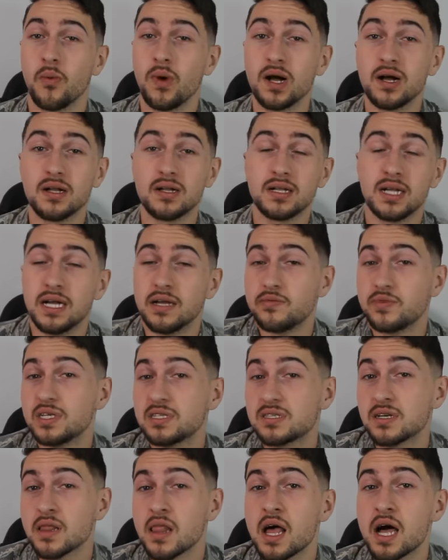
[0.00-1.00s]
Well,
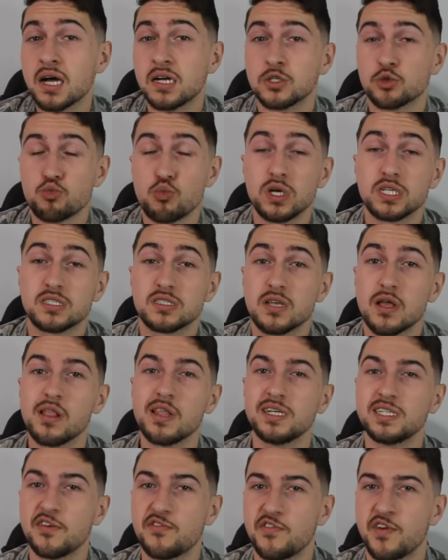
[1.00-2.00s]
this alliance was
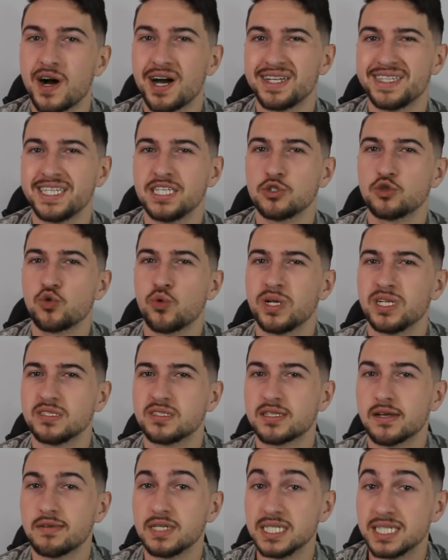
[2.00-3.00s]
solidified in
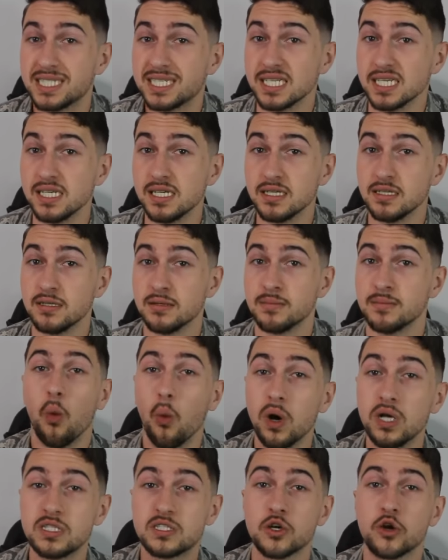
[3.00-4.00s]
2017
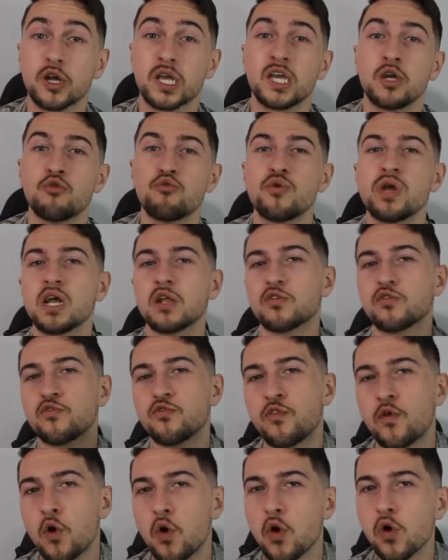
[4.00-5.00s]
when Turkey
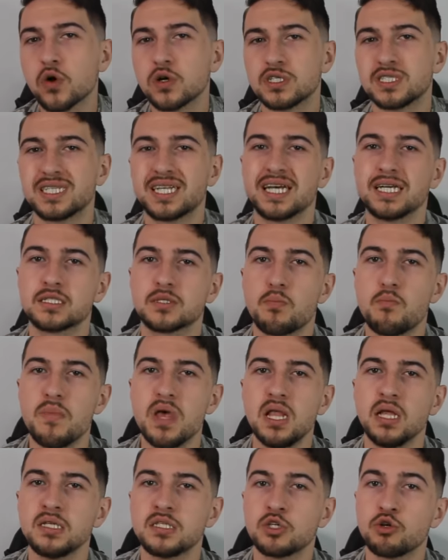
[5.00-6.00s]
reinforced its
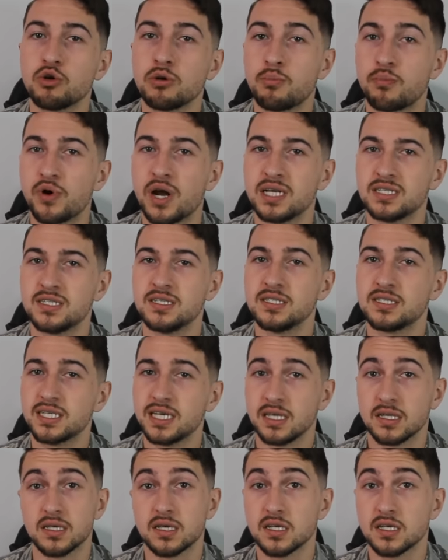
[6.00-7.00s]
military presence in